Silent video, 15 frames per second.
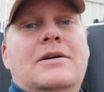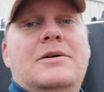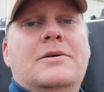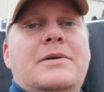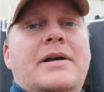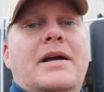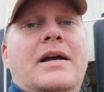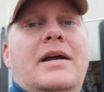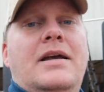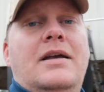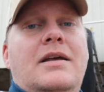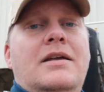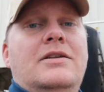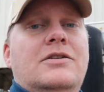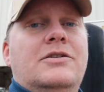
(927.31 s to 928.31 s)

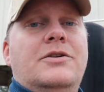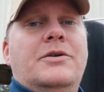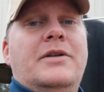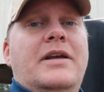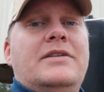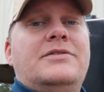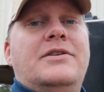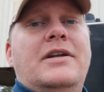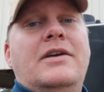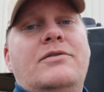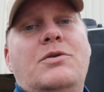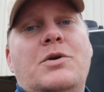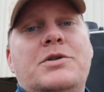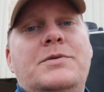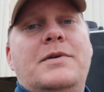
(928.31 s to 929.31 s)
Okay, you'll know yesterday, of
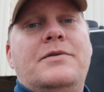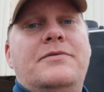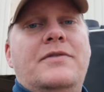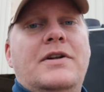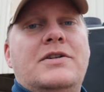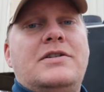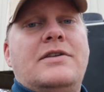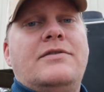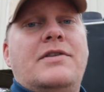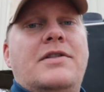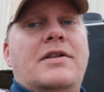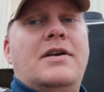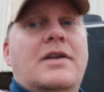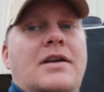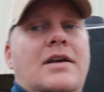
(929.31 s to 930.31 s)
course, we didn't finish
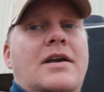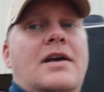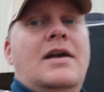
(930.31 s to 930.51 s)
everything